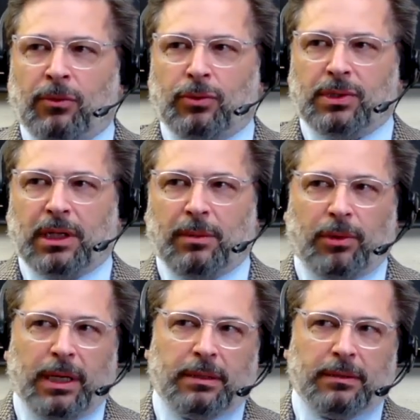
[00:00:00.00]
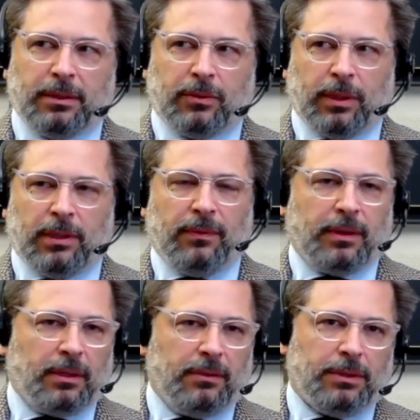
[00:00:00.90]
to celebrate the
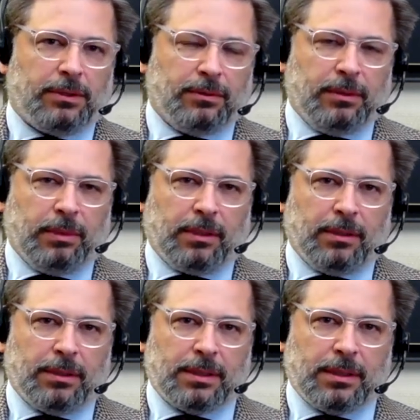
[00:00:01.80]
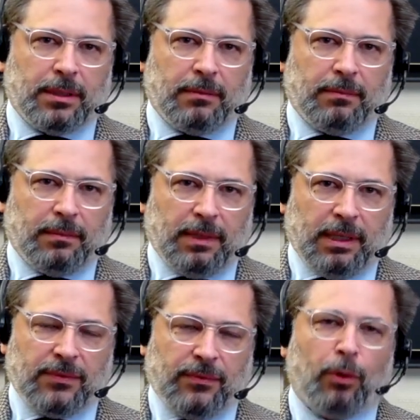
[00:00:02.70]
25th anniversary because um,
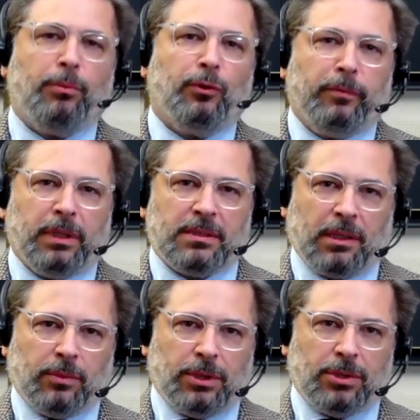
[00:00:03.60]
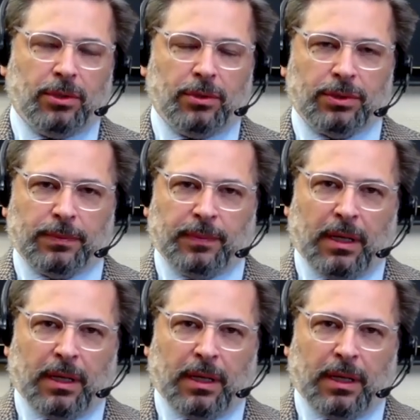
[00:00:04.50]
these four movements that we chose